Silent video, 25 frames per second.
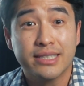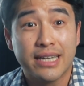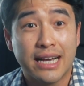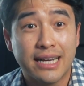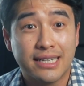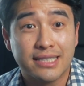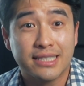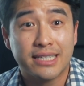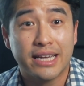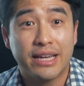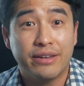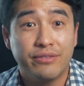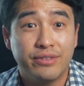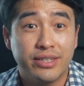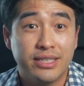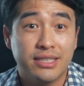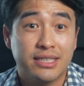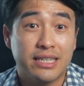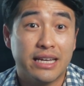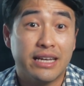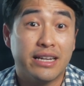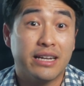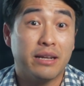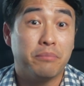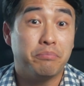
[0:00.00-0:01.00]
tax savings
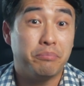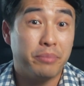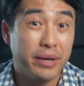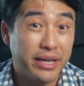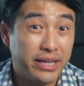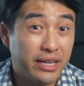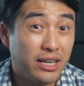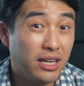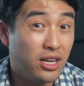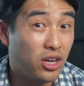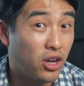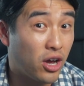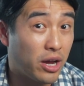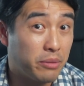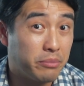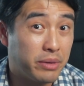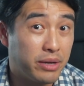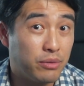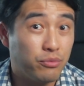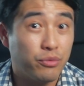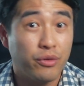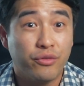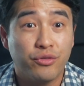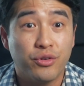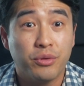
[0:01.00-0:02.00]
and a better
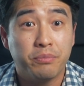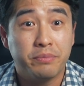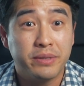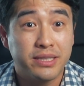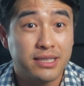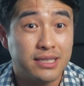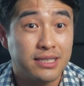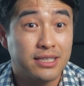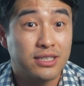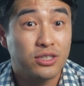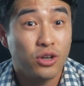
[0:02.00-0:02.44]
alignment with your business